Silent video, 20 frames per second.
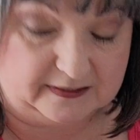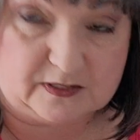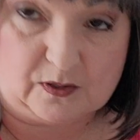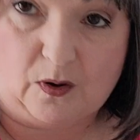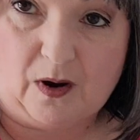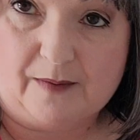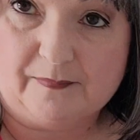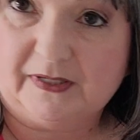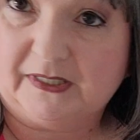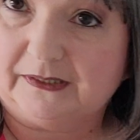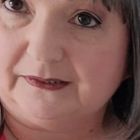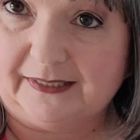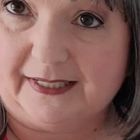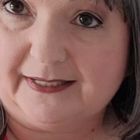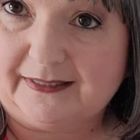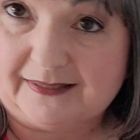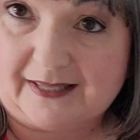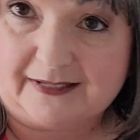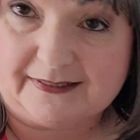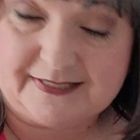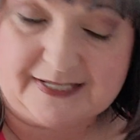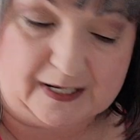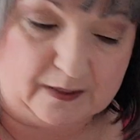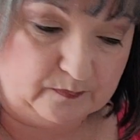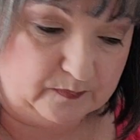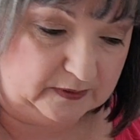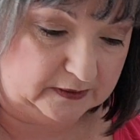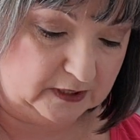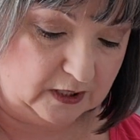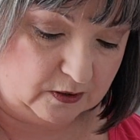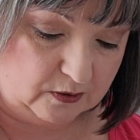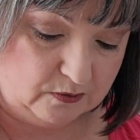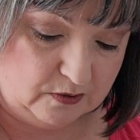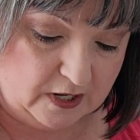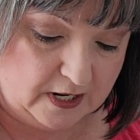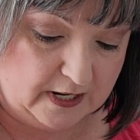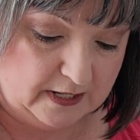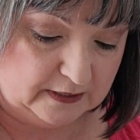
So I'm gonna link that down below.